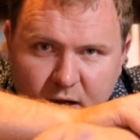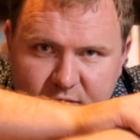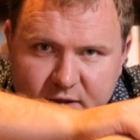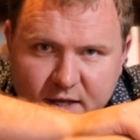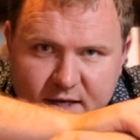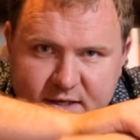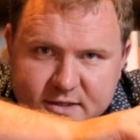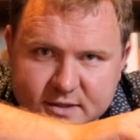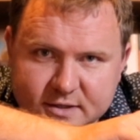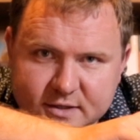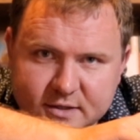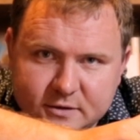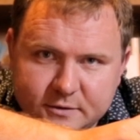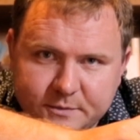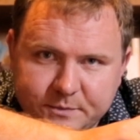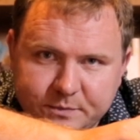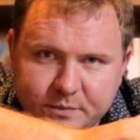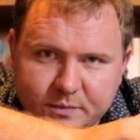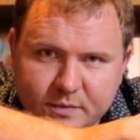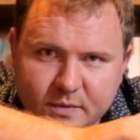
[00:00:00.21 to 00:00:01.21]
This
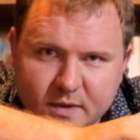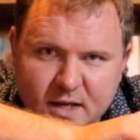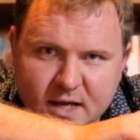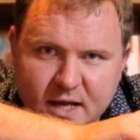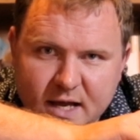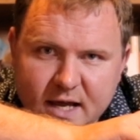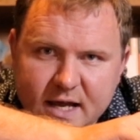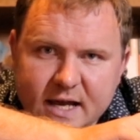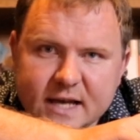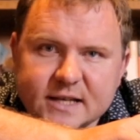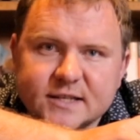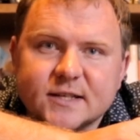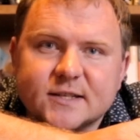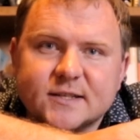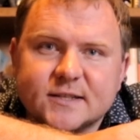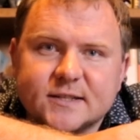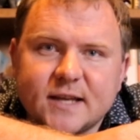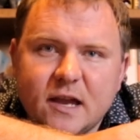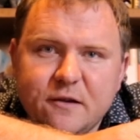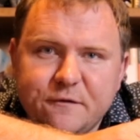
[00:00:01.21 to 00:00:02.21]
is a
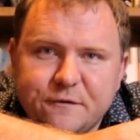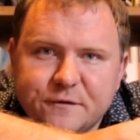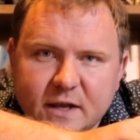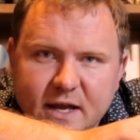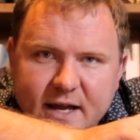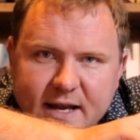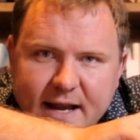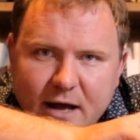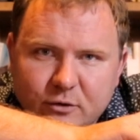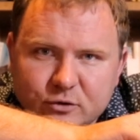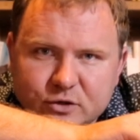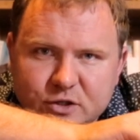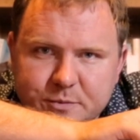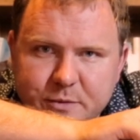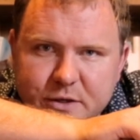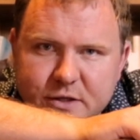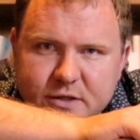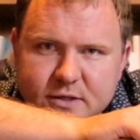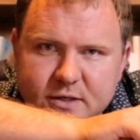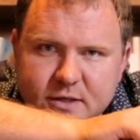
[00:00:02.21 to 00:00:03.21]
safety
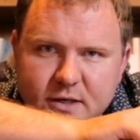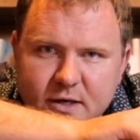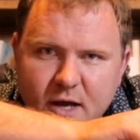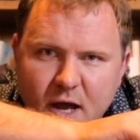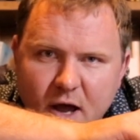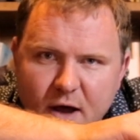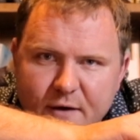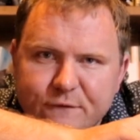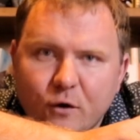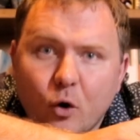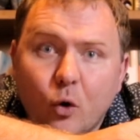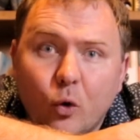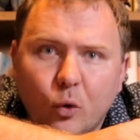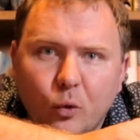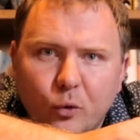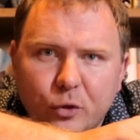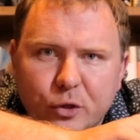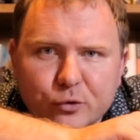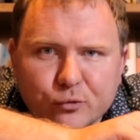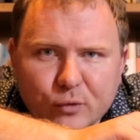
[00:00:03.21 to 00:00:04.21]
announcement for
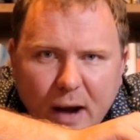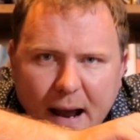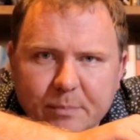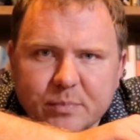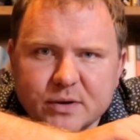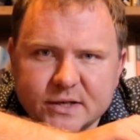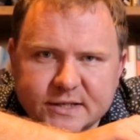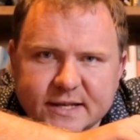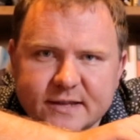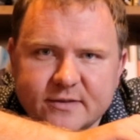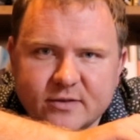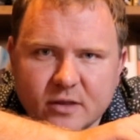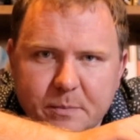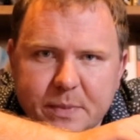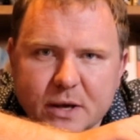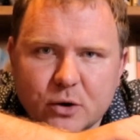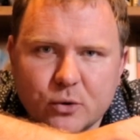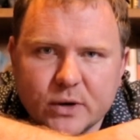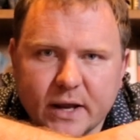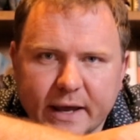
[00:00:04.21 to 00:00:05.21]
all the rappers in the
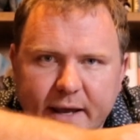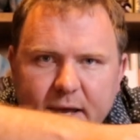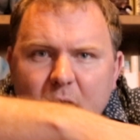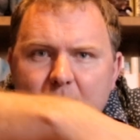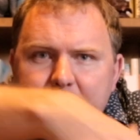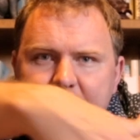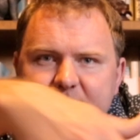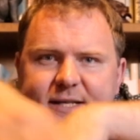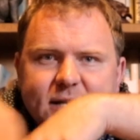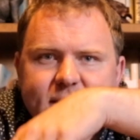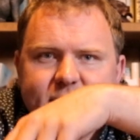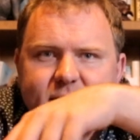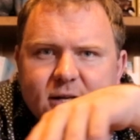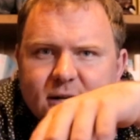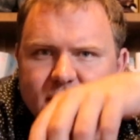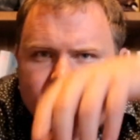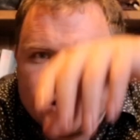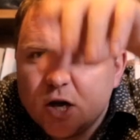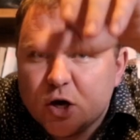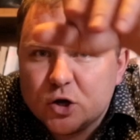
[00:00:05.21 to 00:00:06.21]
building,
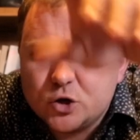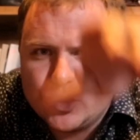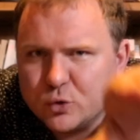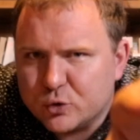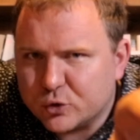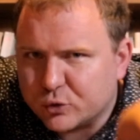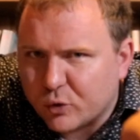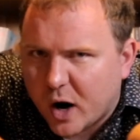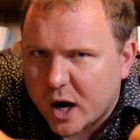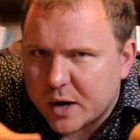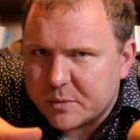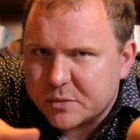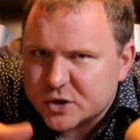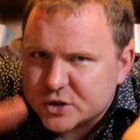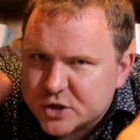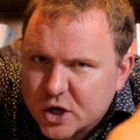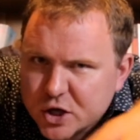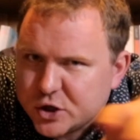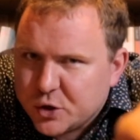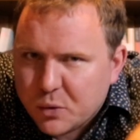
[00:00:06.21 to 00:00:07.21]
particularly you
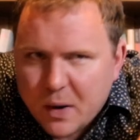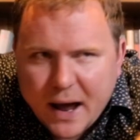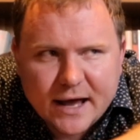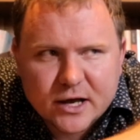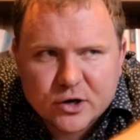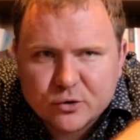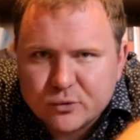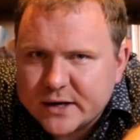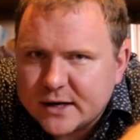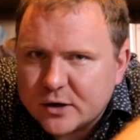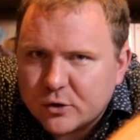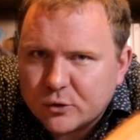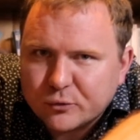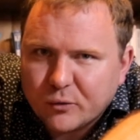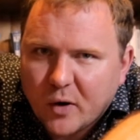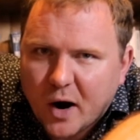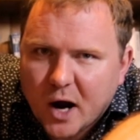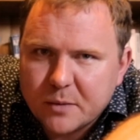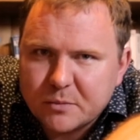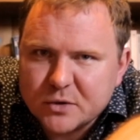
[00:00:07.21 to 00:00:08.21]
grimers, you angry little
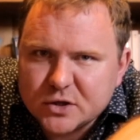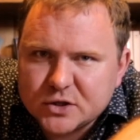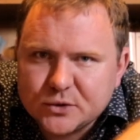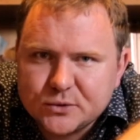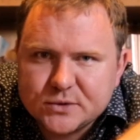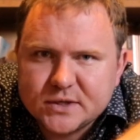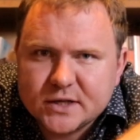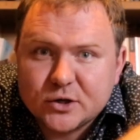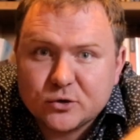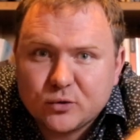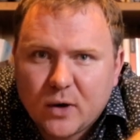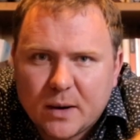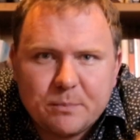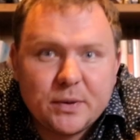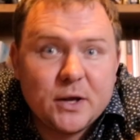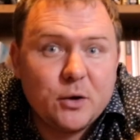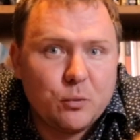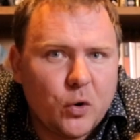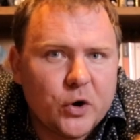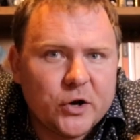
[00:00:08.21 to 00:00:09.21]
rhymers using
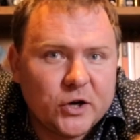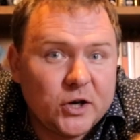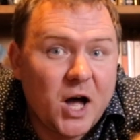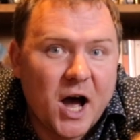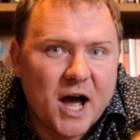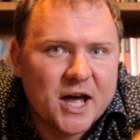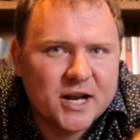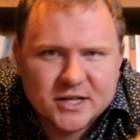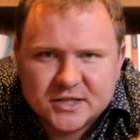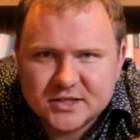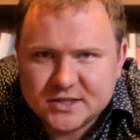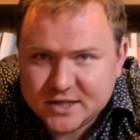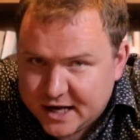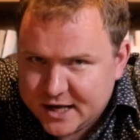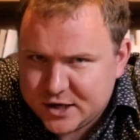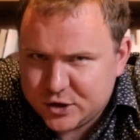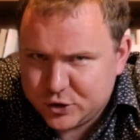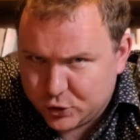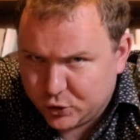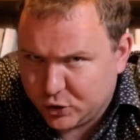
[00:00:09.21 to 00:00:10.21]
crappy one-liners to
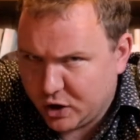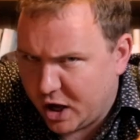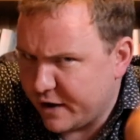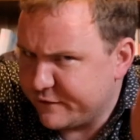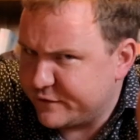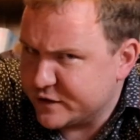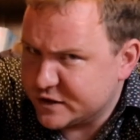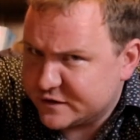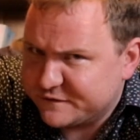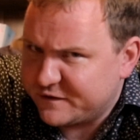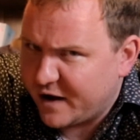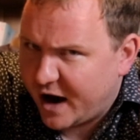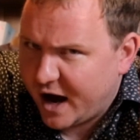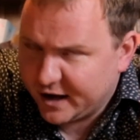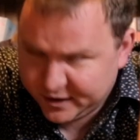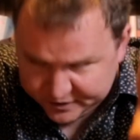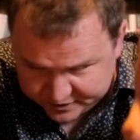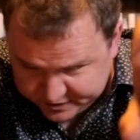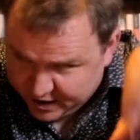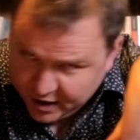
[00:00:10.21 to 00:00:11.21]
hint your life is
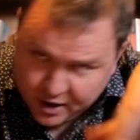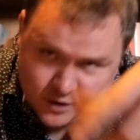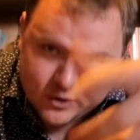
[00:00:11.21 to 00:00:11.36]
violence.